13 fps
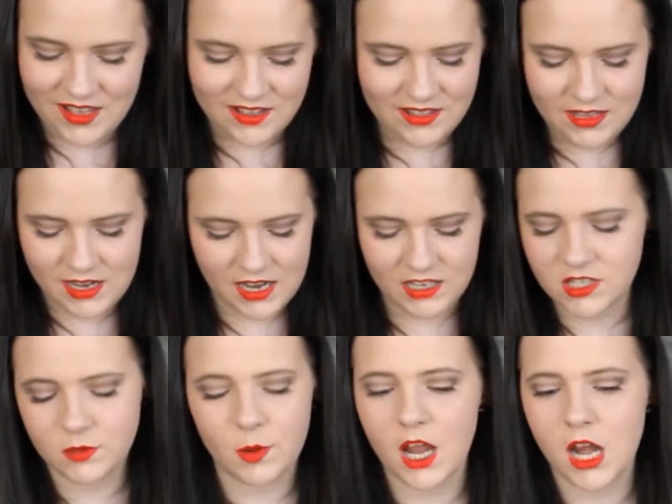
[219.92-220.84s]
The
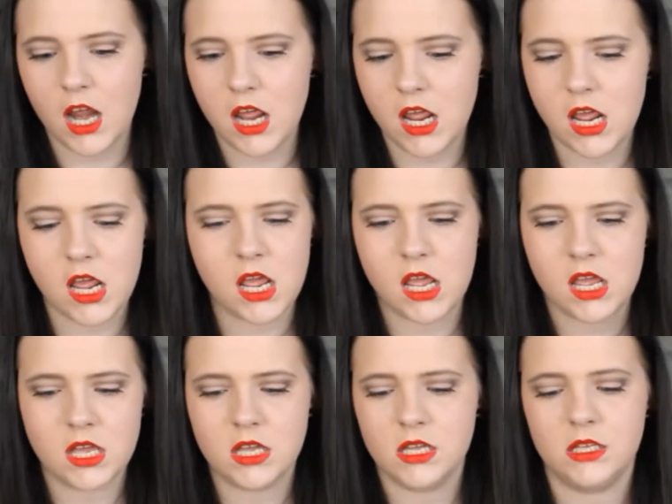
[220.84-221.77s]
next one
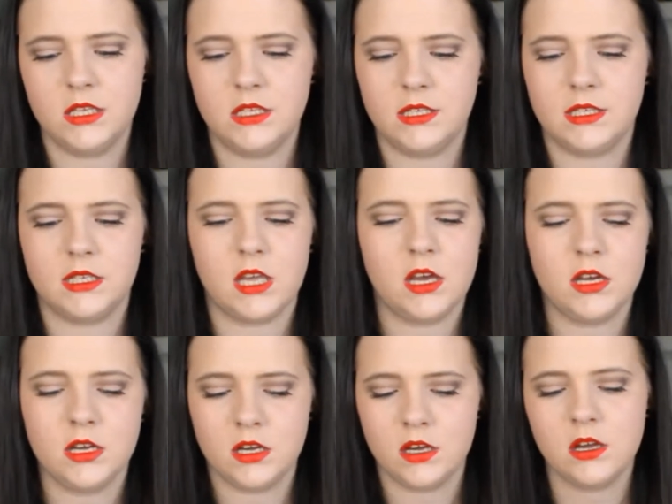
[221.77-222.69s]
is
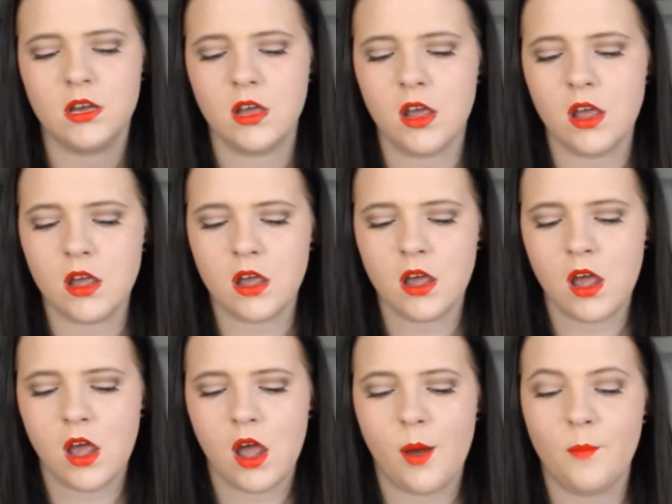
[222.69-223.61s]

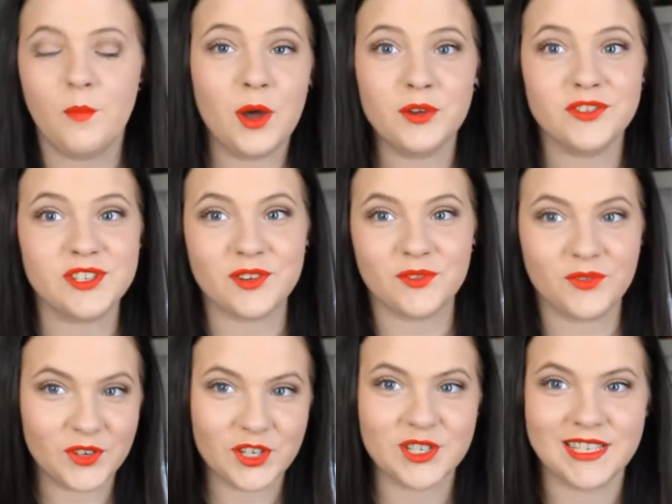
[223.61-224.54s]
most
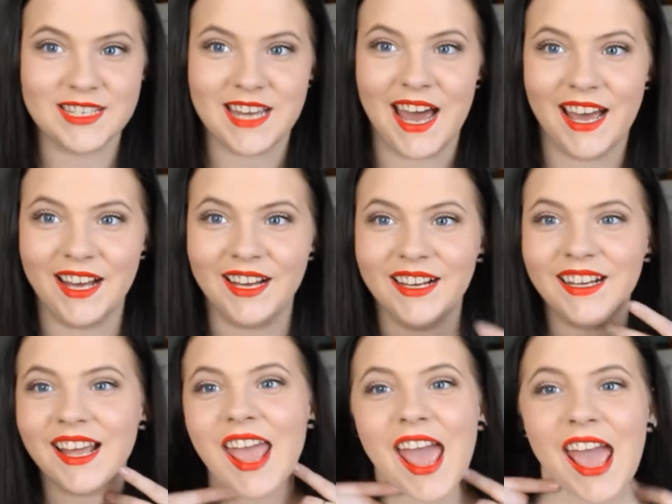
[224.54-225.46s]

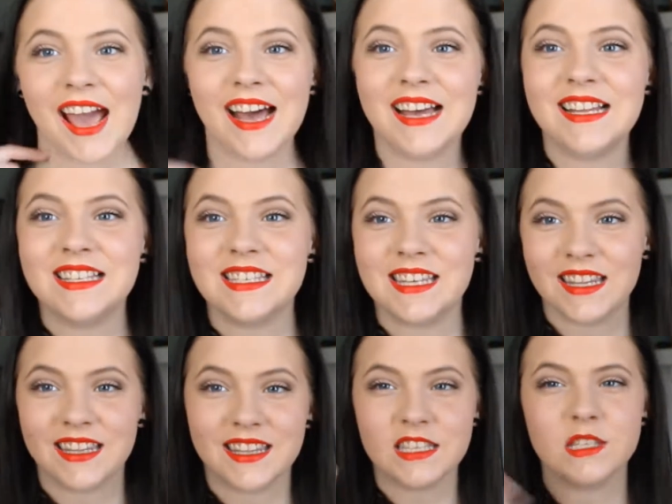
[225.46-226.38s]
versatile, and
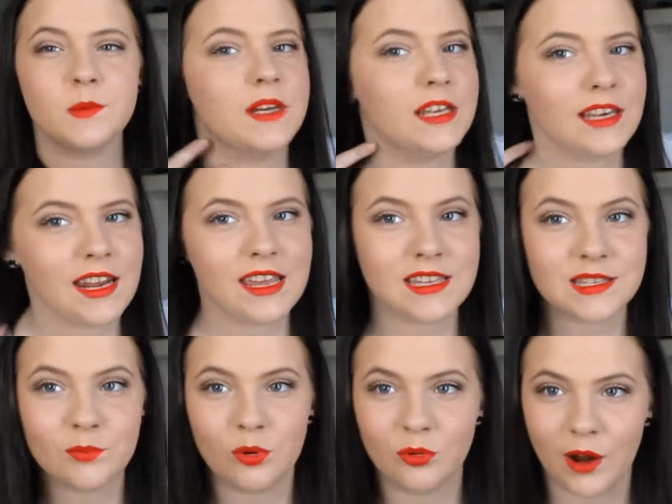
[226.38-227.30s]
this one
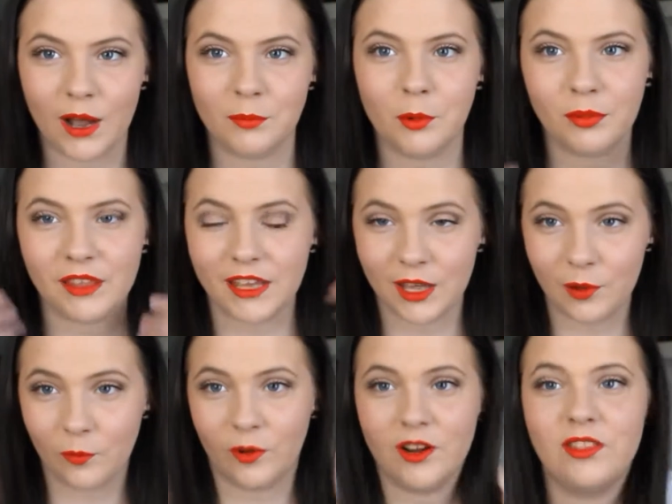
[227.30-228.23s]
is
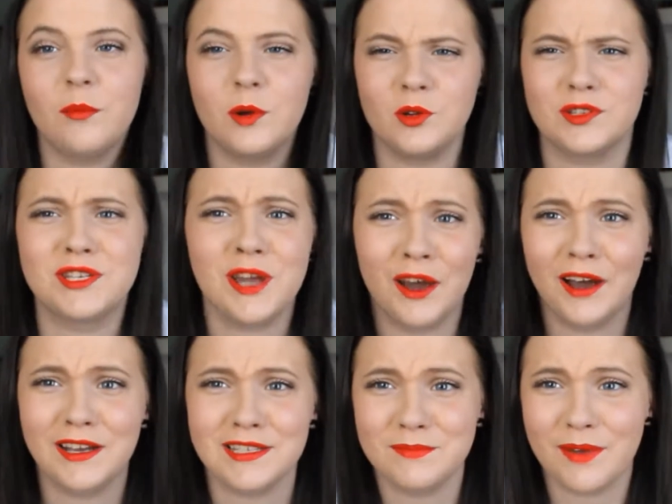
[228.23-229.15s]
probably one of the most
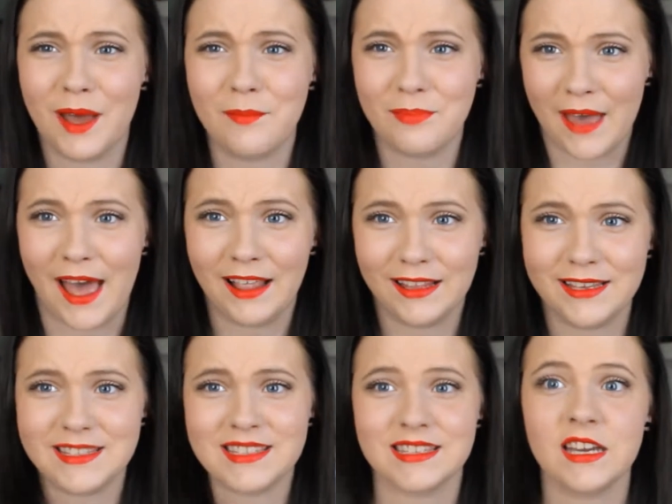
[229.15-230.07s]
talked about
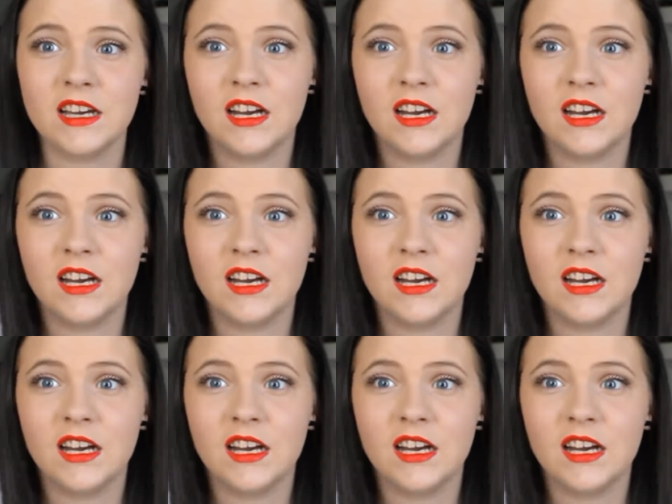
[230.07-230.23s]
palettes